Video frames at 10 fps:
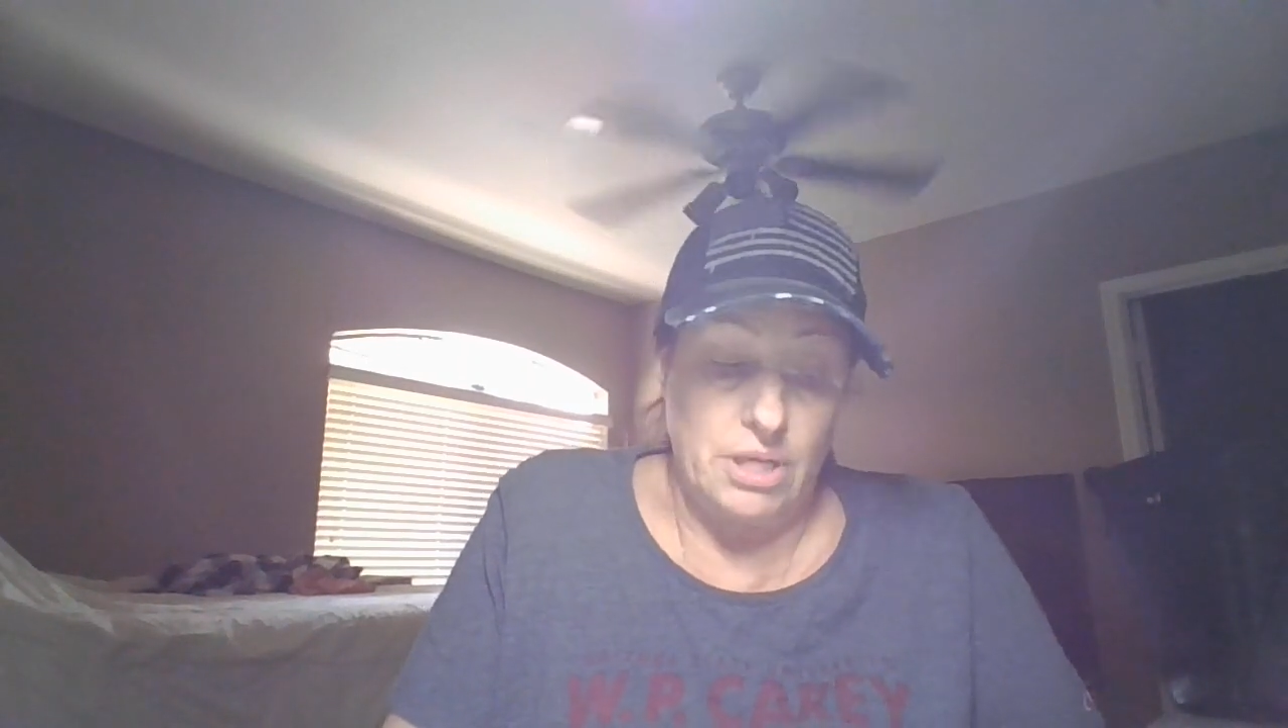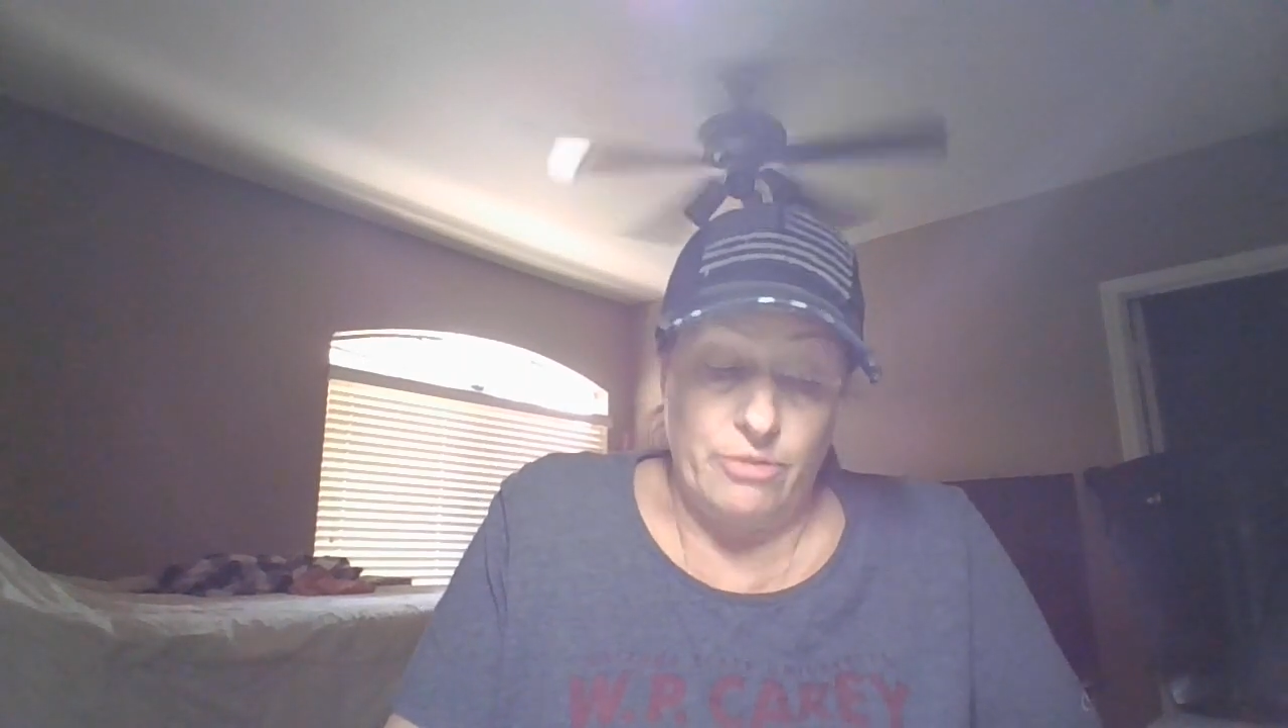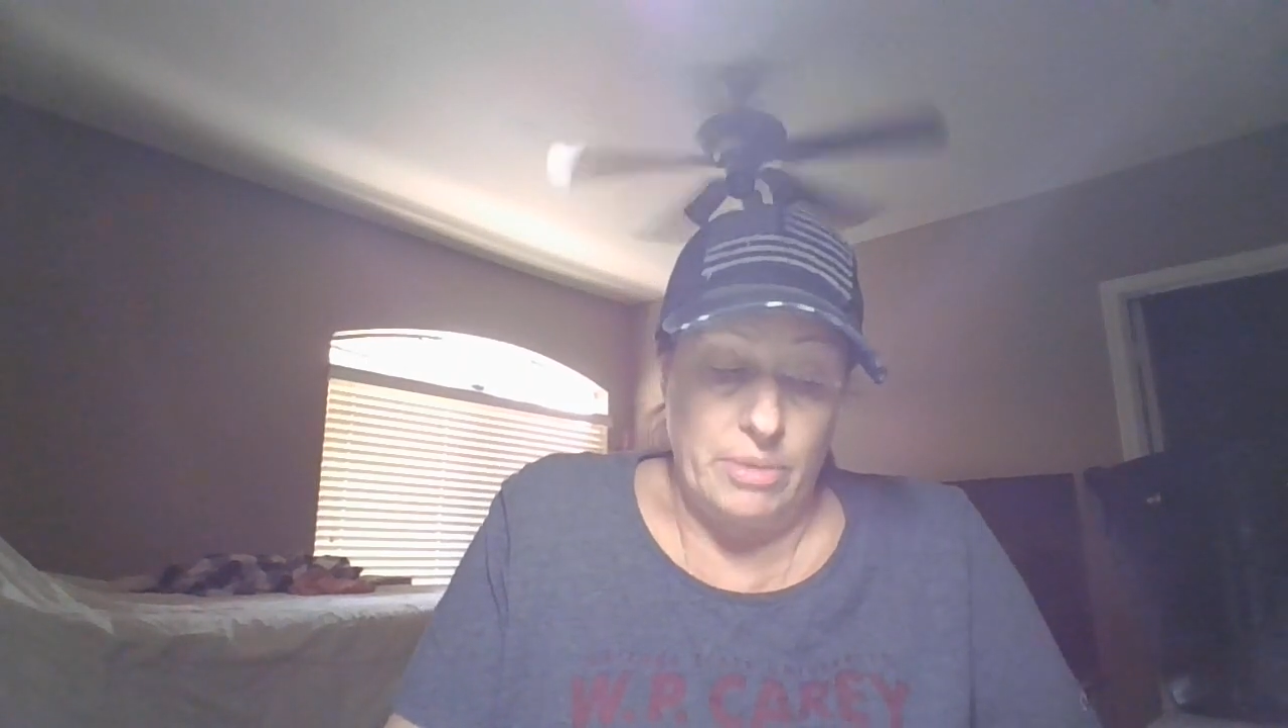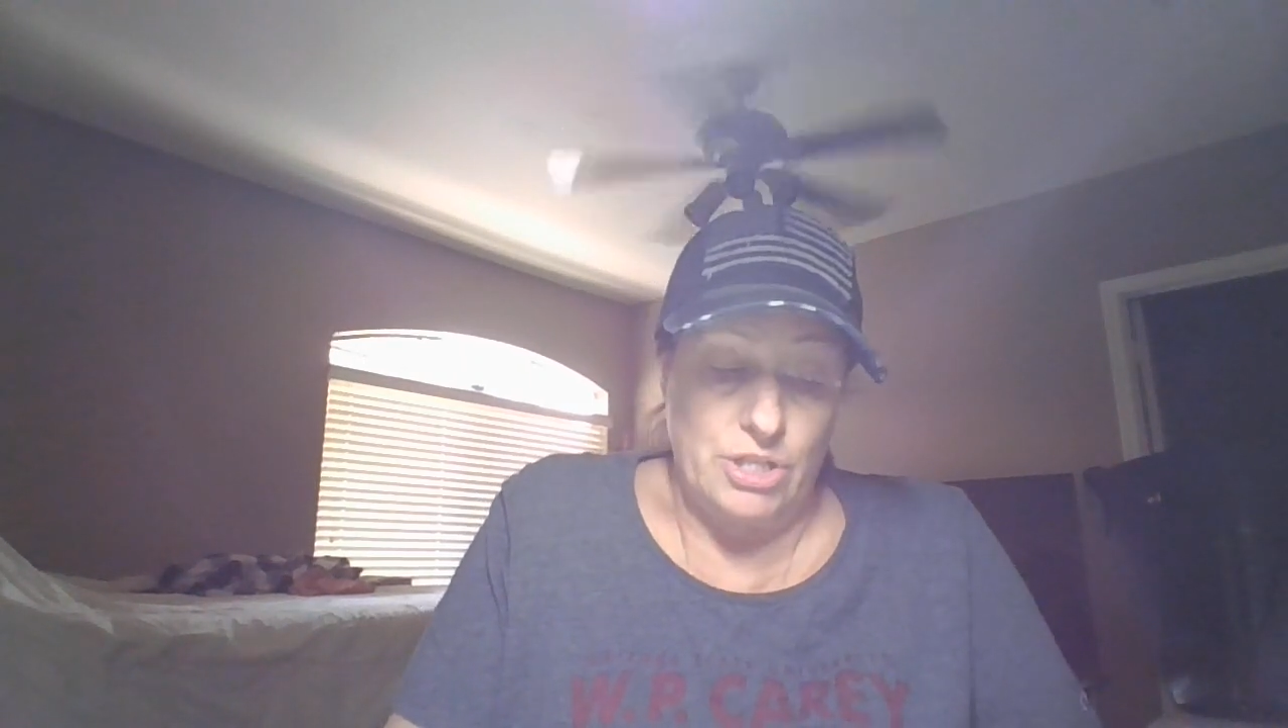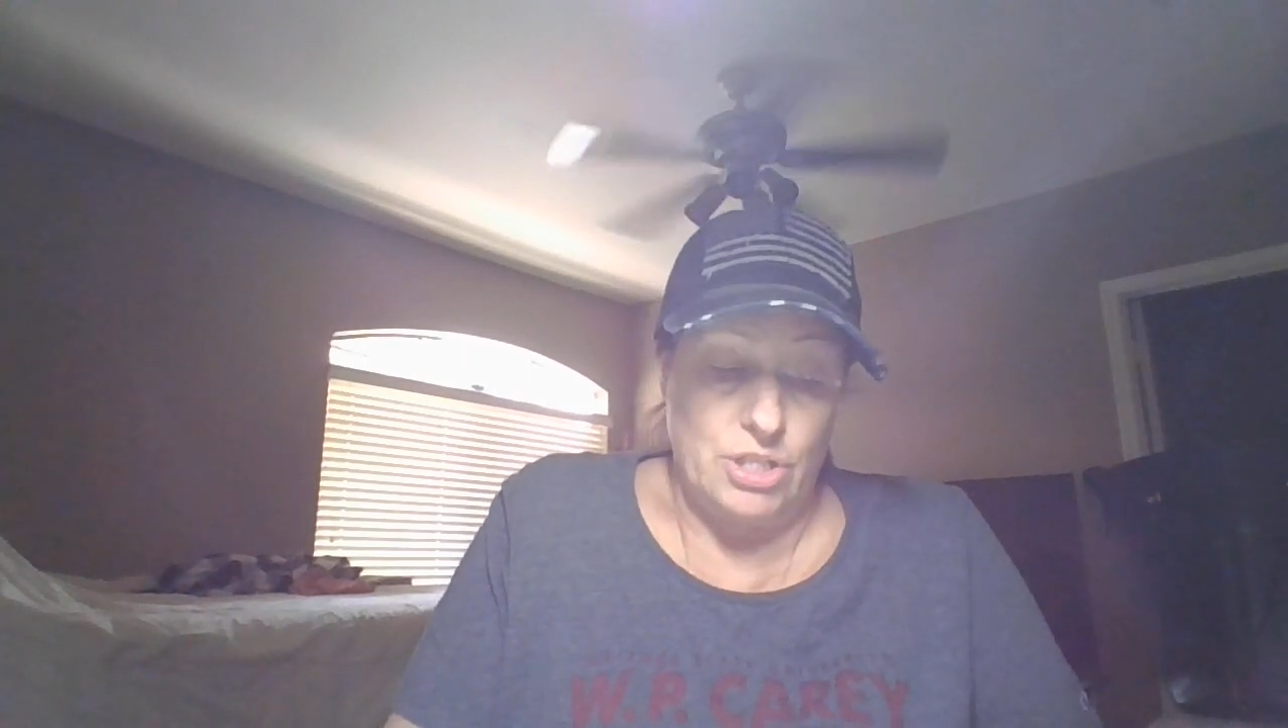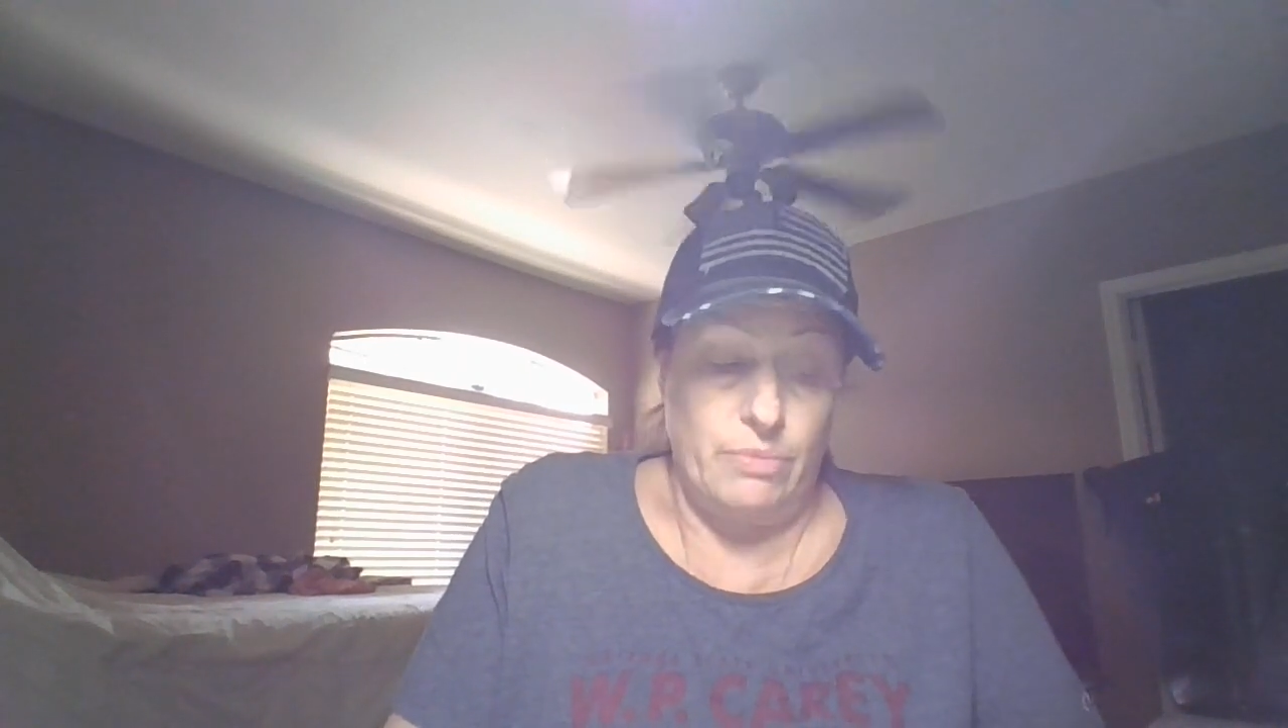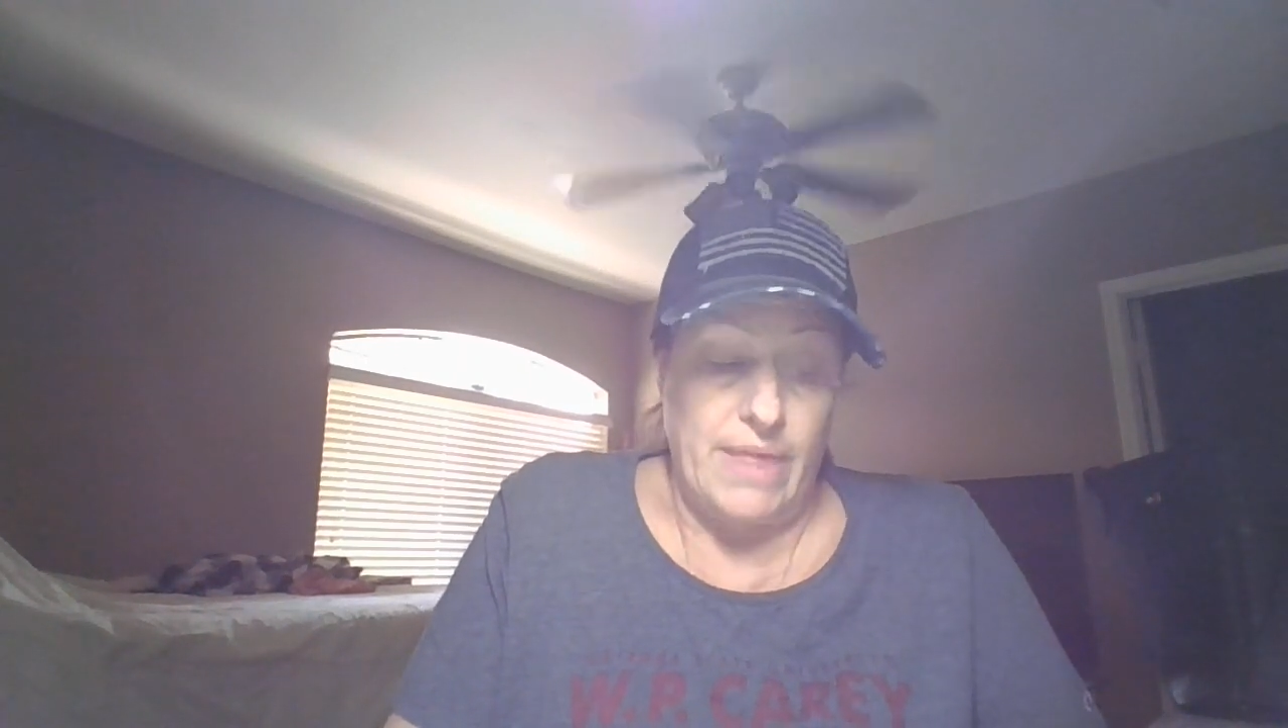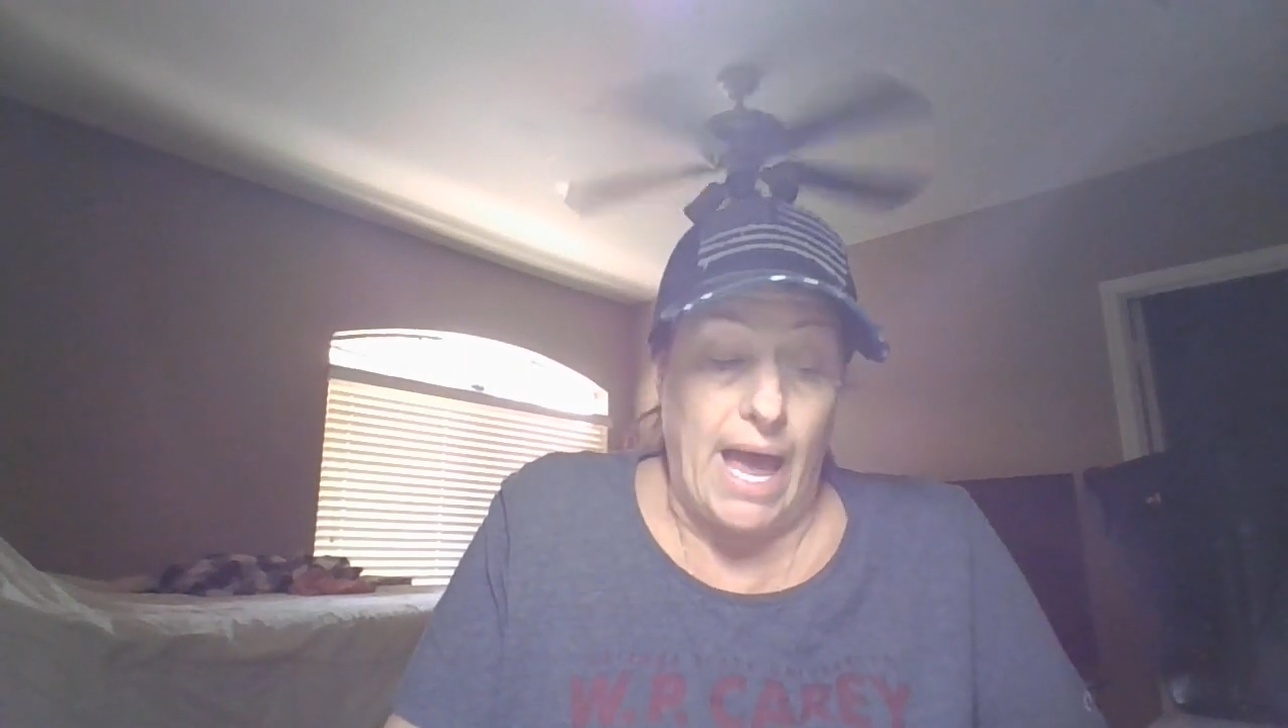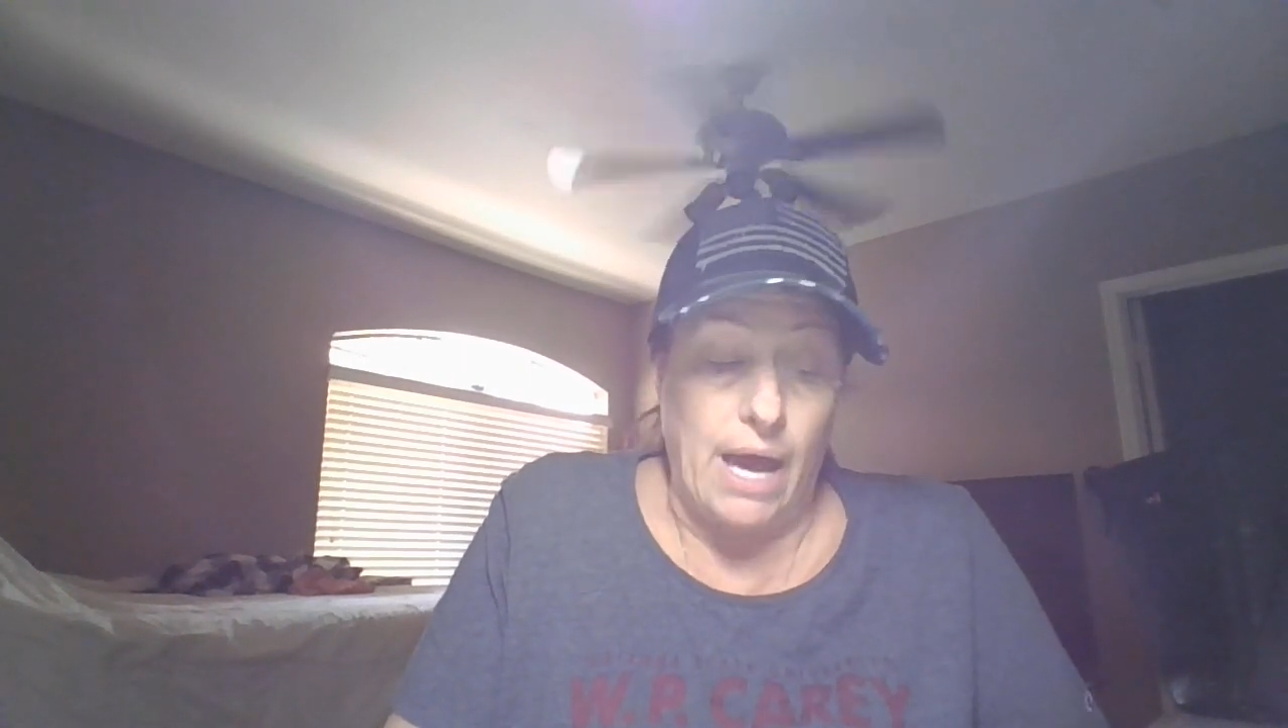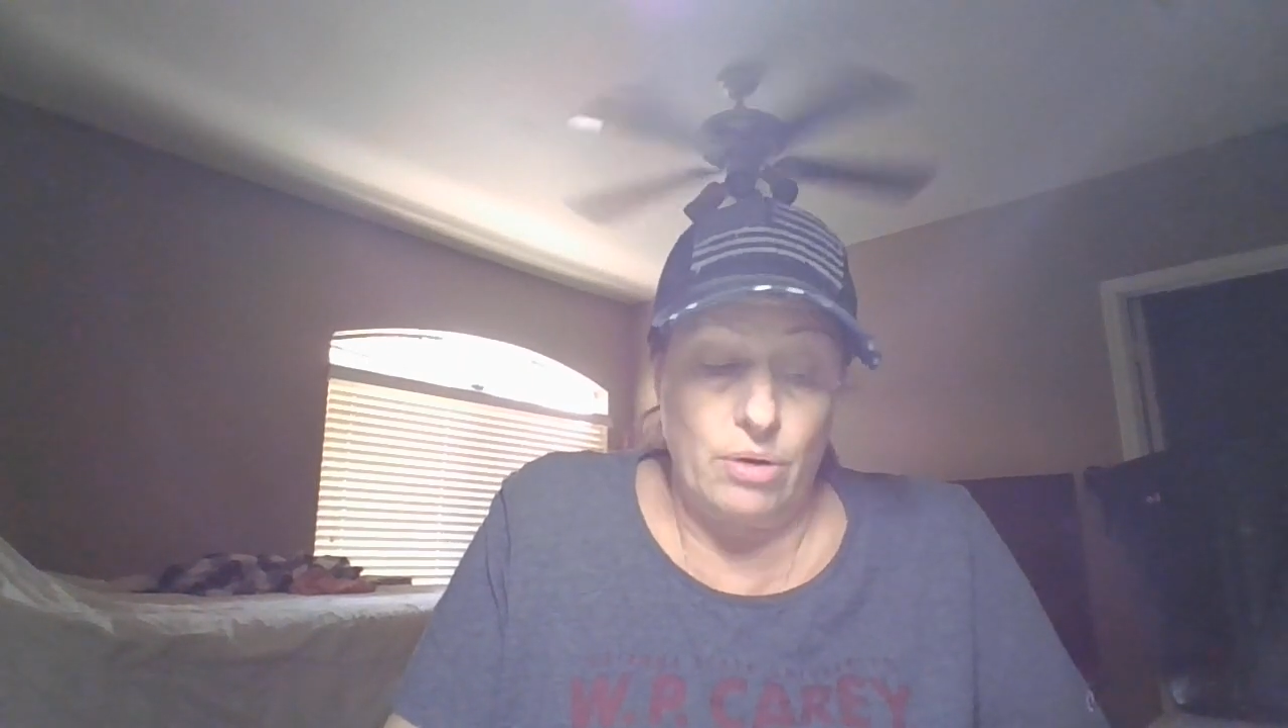information
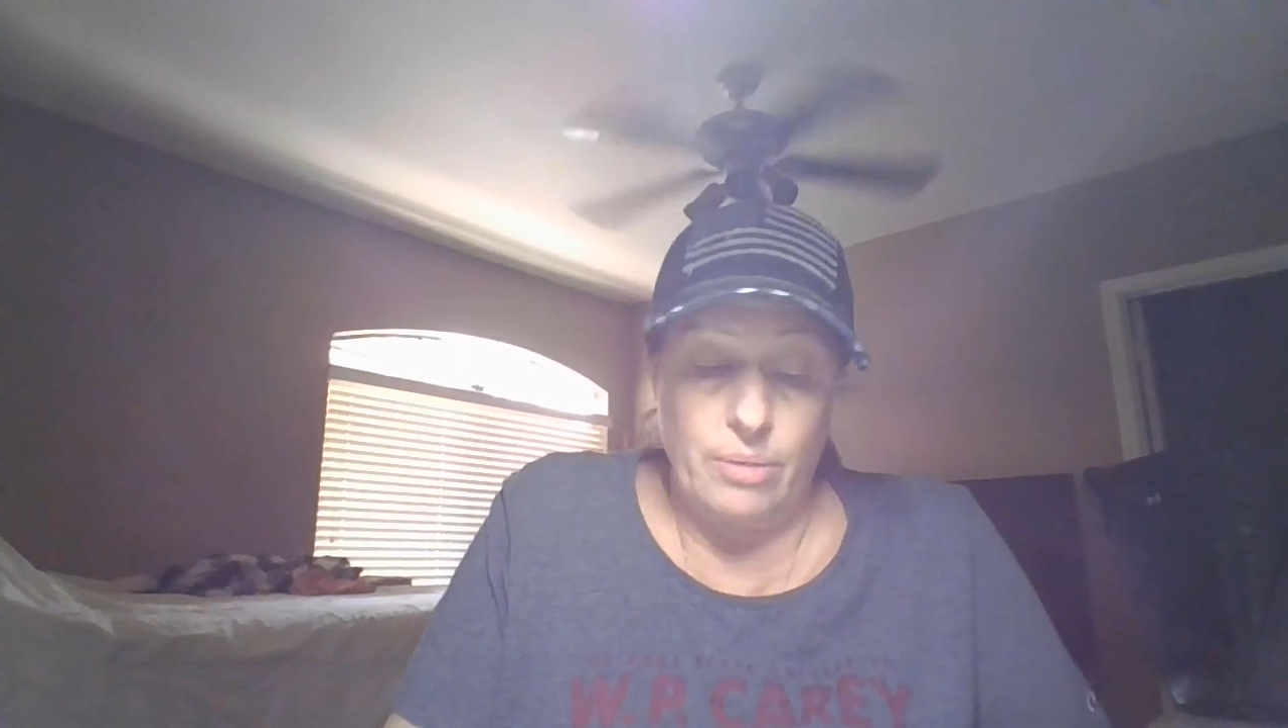without